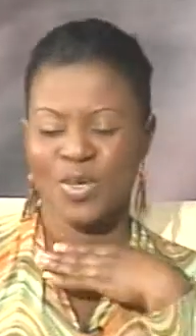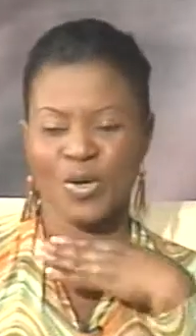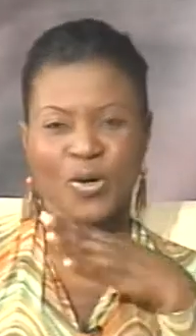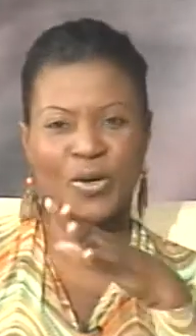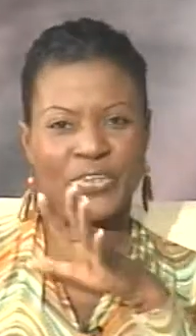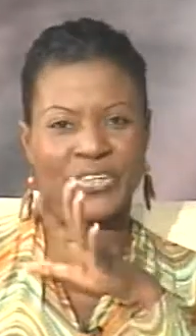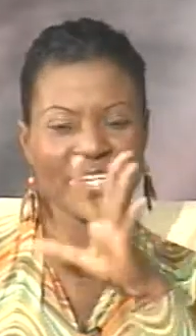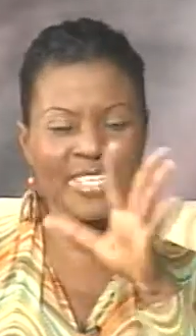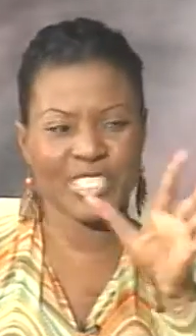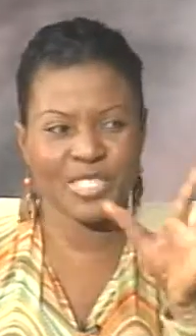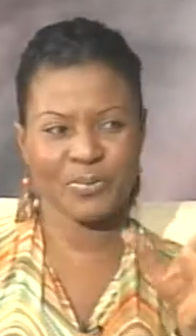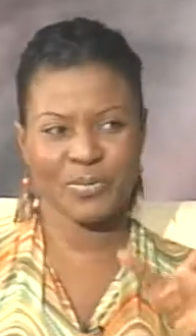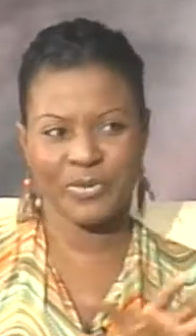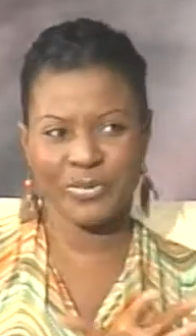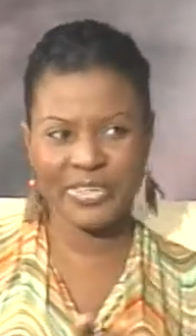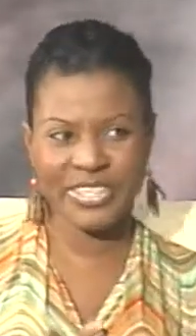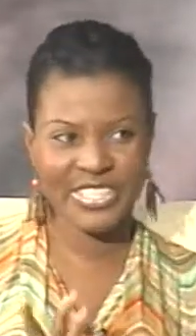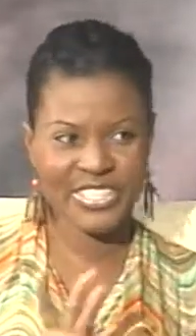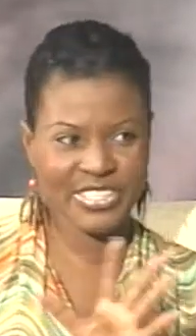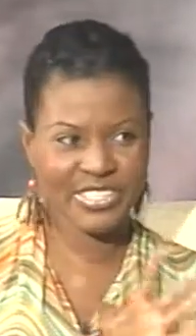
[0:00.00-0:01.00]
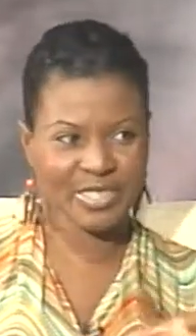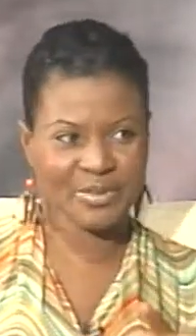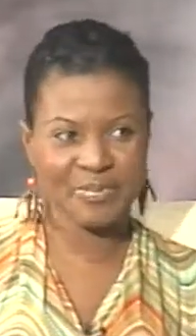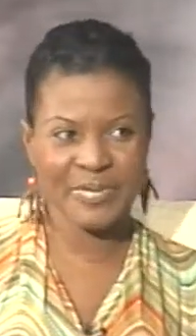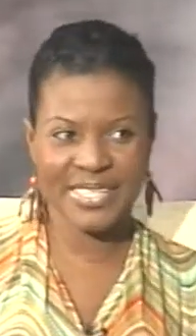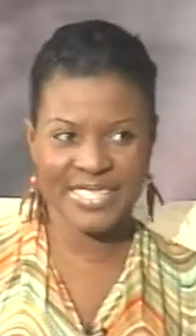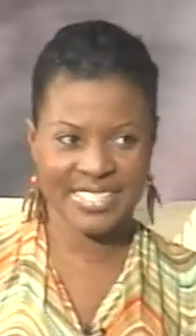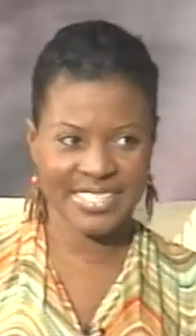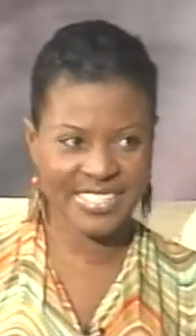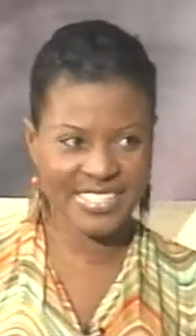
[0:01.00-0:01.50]
all your inspirational
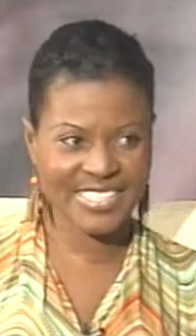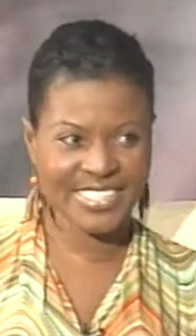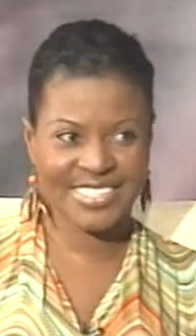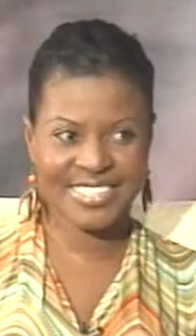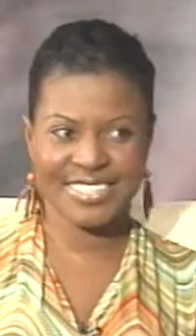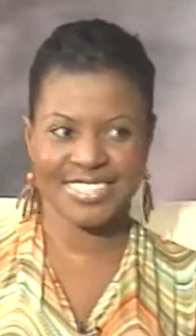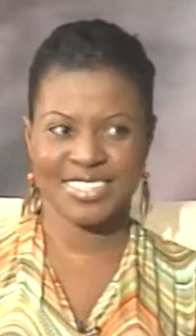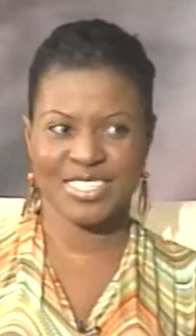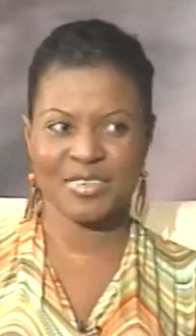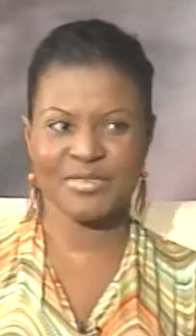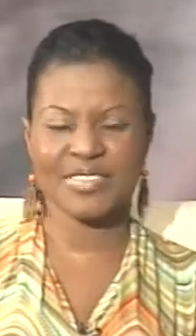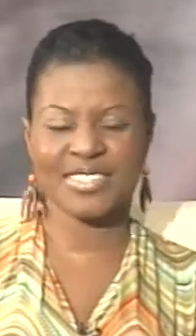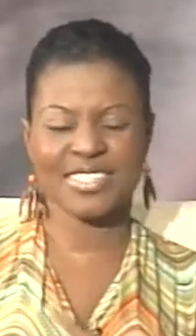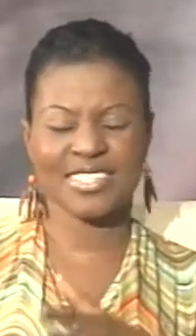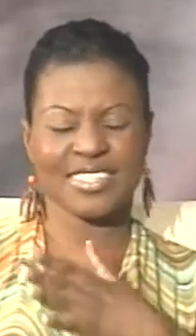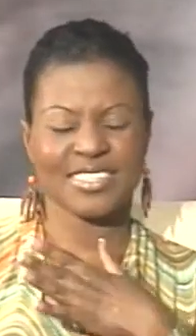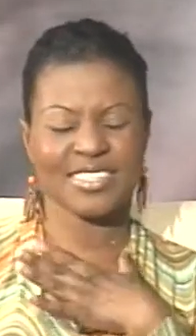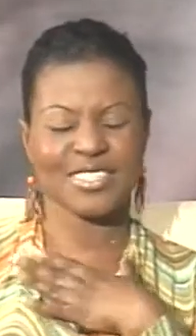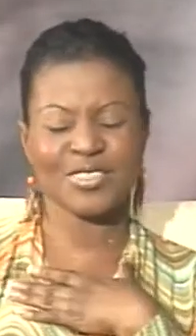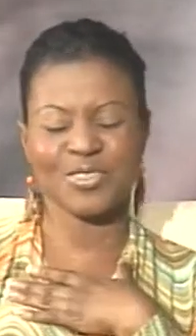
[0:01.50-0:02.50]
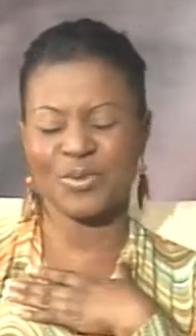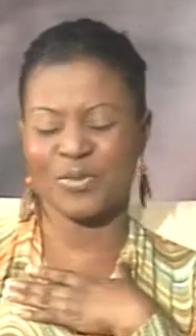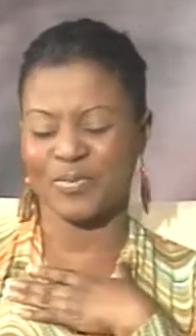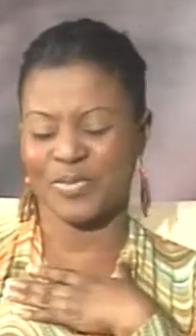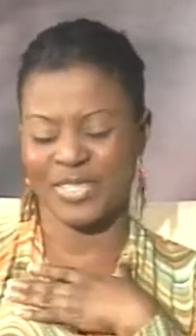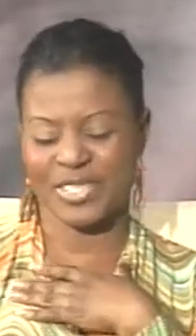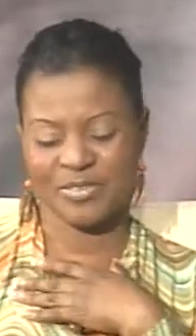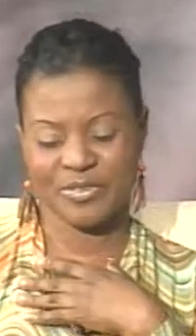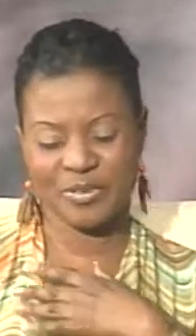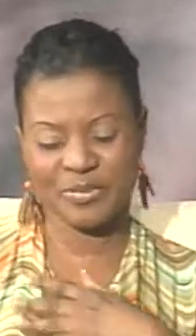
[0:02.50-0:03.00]
messages and stuff has done so
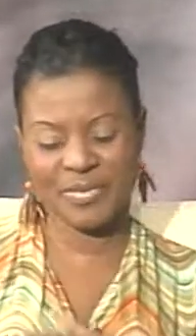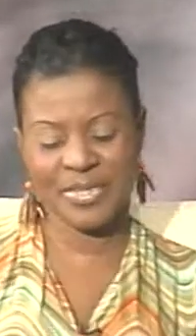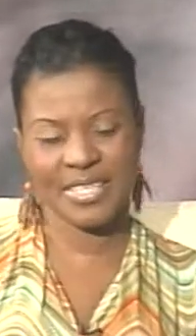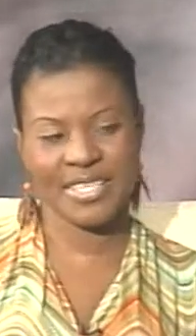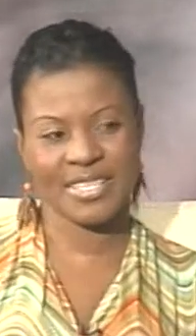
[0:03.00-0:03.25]
much for me.